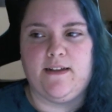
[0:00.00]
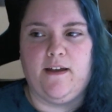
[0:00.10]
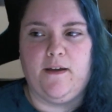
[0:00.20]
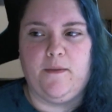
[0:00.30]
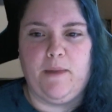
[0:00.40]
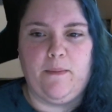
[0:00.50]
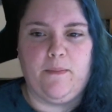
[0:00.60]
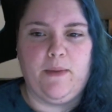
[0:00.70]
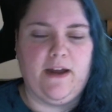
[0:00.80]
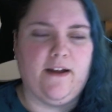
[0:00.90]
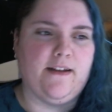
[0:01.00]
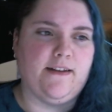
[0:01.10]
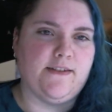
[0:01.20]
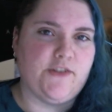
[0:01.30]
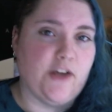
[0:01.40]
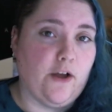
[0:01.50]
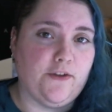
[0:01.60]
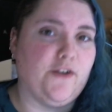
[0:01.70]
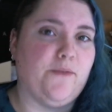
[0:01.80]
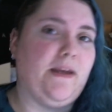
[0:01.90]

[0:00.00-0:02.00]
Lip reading: My parents sheltered